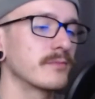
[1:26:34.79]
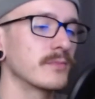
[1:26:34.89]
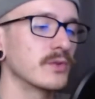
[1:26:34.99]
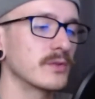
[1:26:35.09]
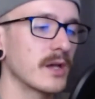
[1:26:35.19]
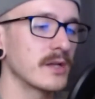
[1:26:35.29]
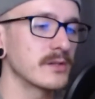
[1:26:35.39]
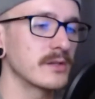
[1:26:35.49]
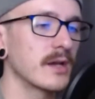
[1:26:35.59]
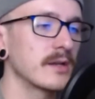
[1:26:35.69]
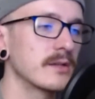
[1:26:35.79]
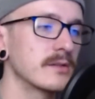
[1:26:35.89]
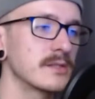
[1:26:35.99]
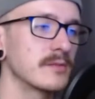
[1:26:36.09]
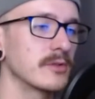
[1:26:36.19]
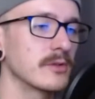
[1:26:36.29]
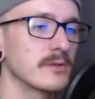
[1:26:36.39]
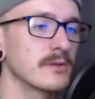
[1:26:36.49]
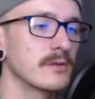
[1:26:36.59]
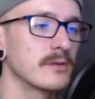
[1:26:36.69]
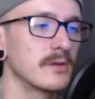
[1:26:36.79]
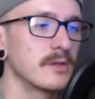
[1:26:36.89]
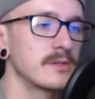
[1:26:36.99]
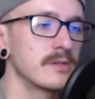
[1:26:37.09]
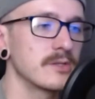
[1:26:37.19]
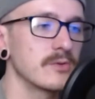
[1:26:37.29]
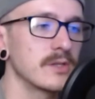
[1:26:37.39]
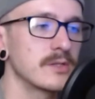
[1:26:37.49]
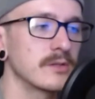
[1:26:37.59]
Both guys are kind of in a similar situation